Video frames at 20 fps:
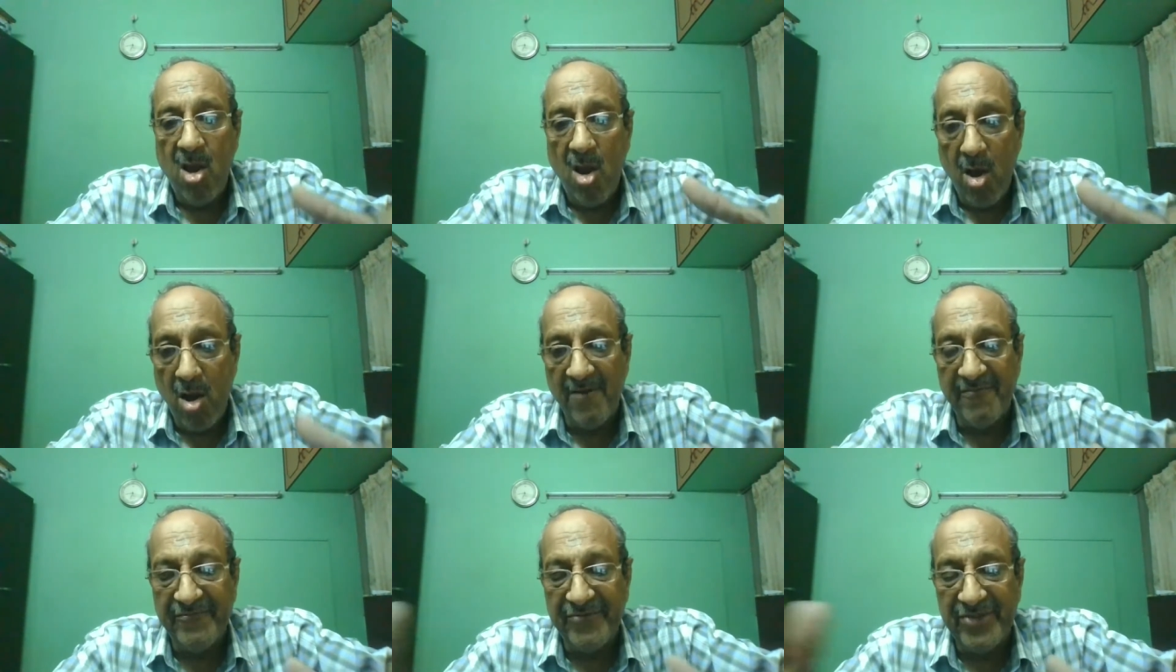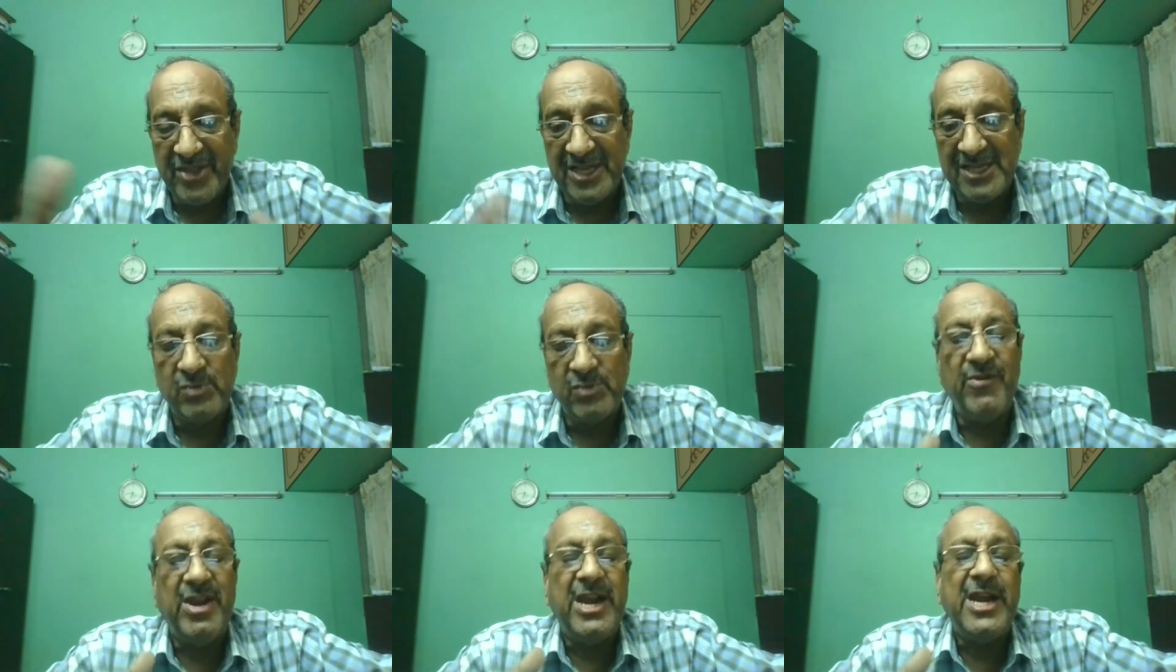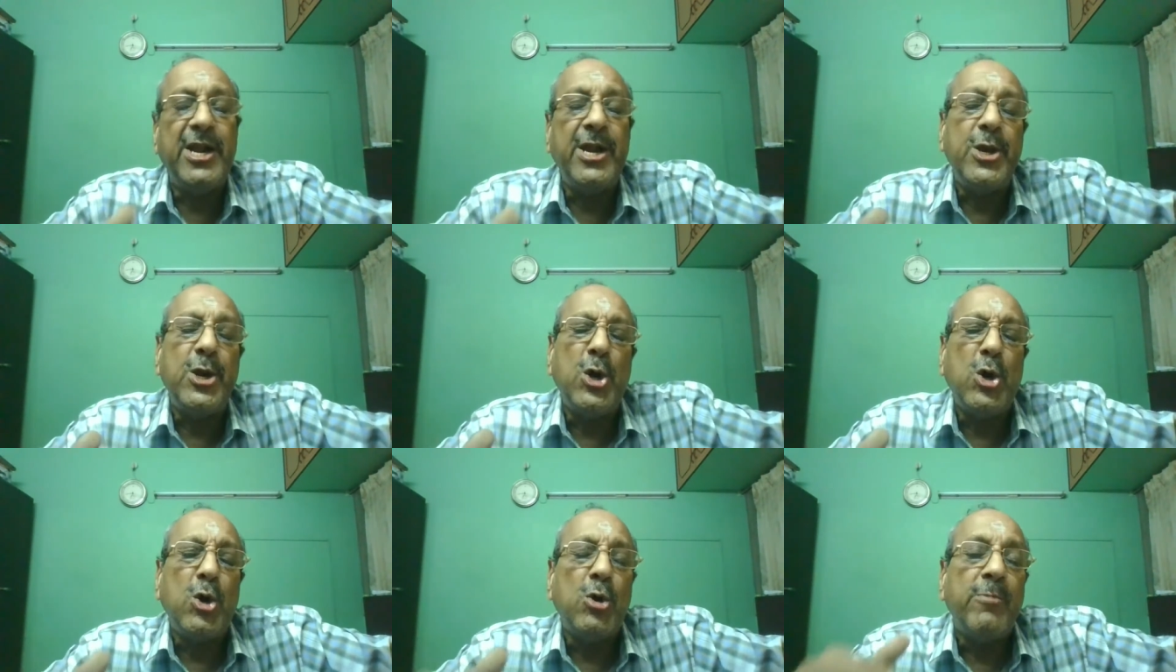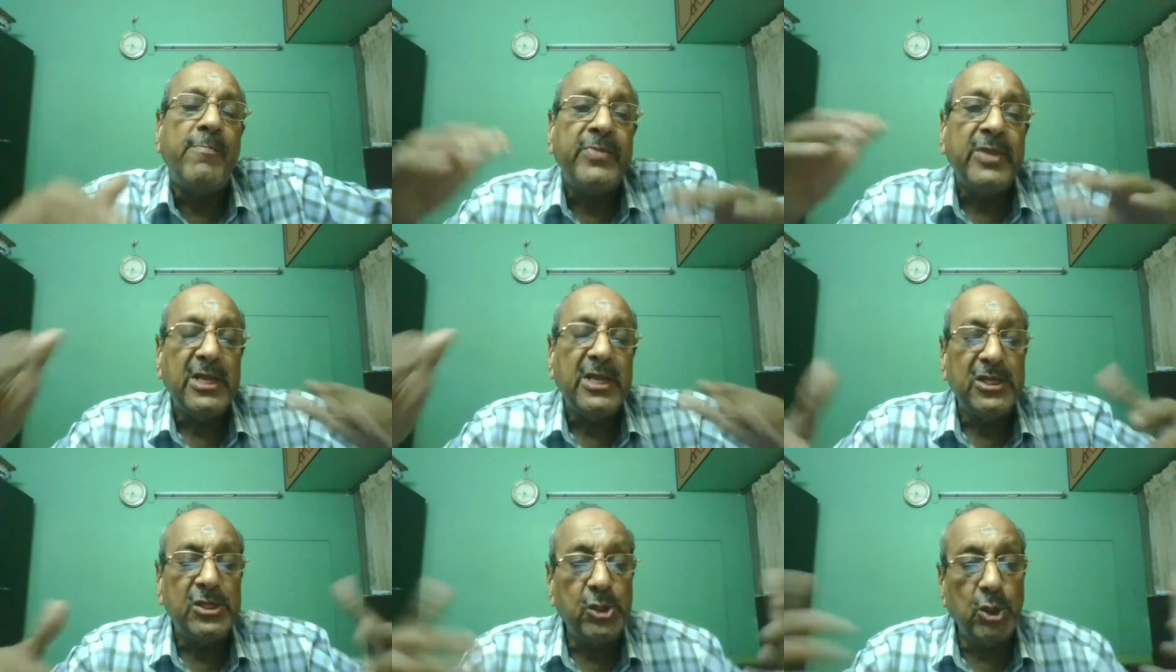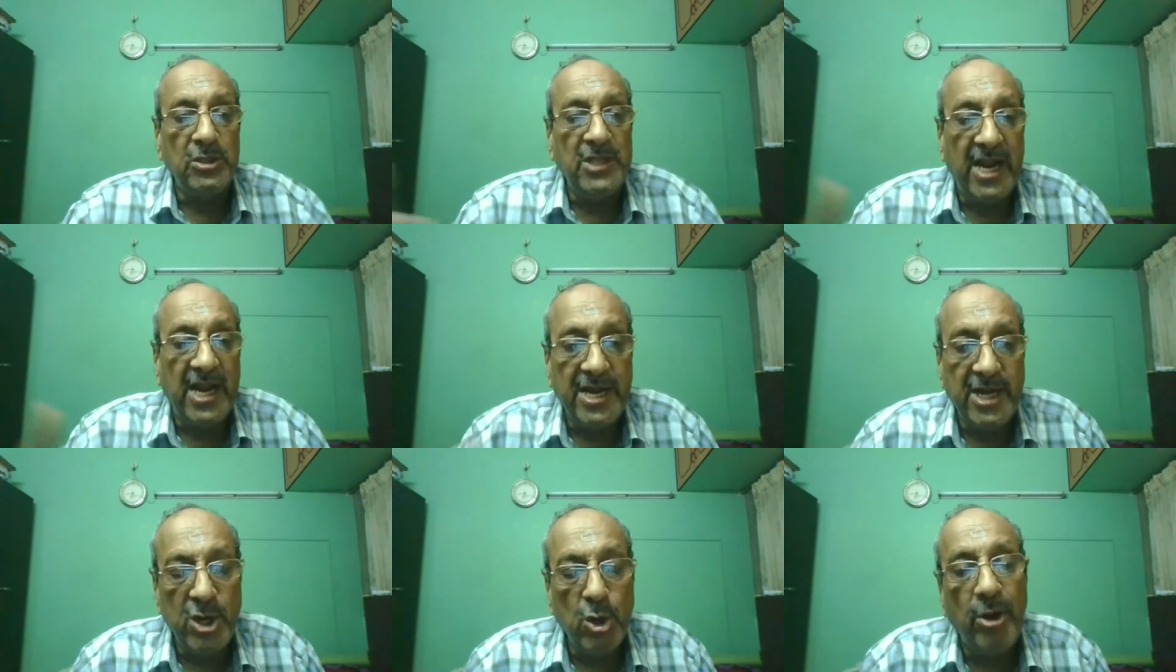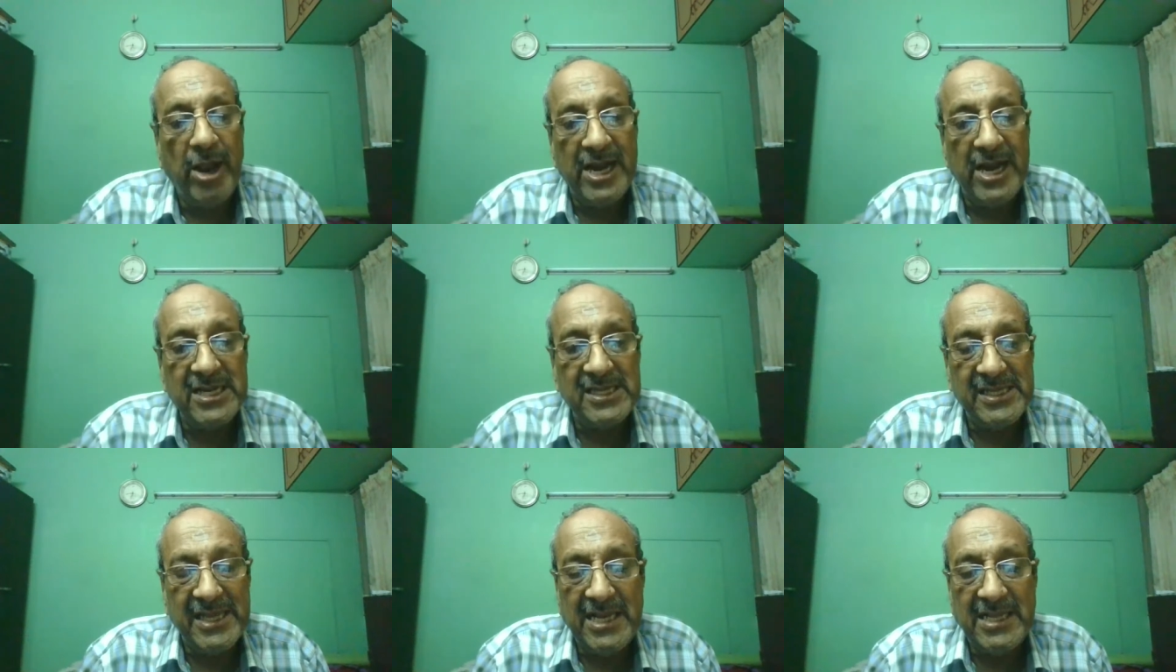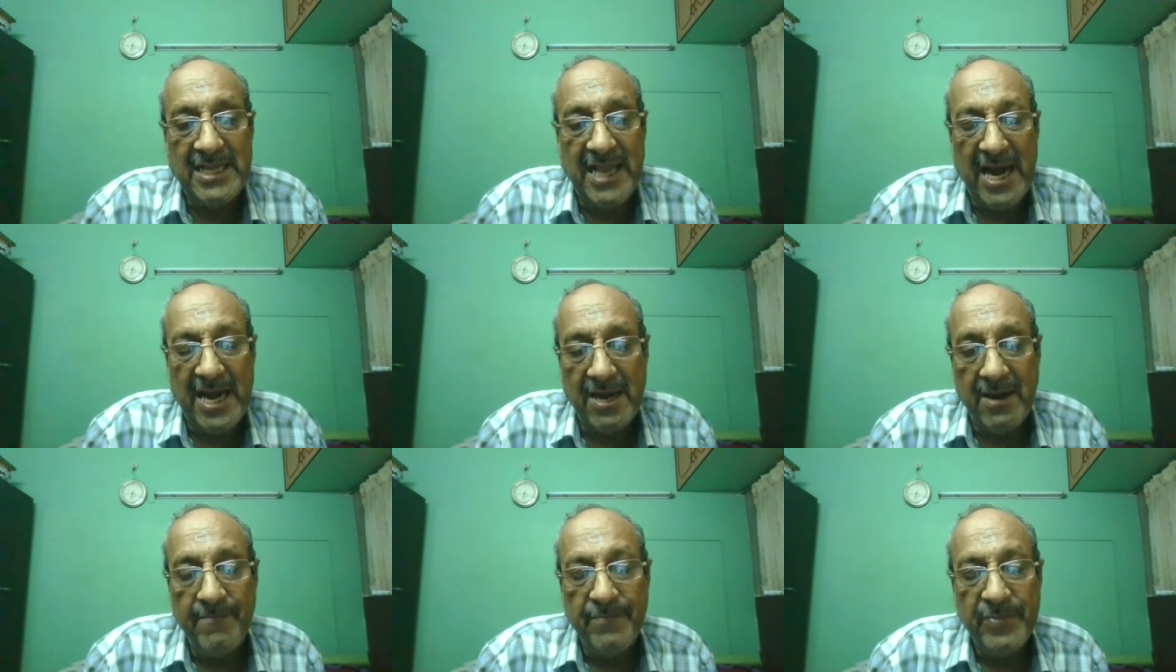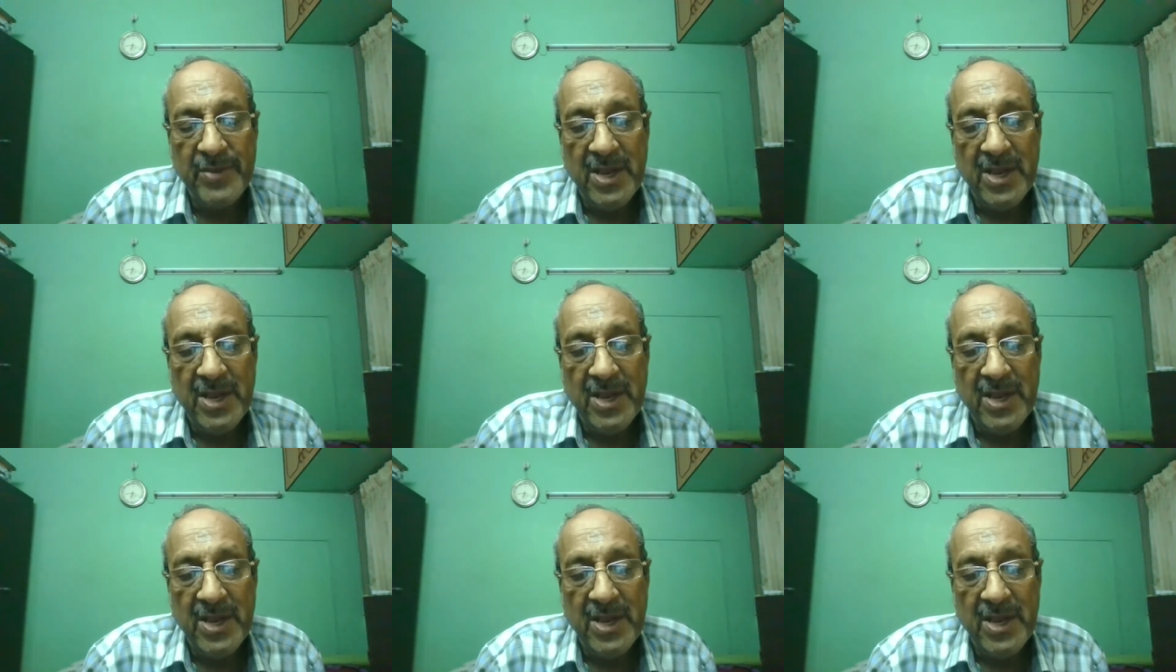of this video so that you can see that.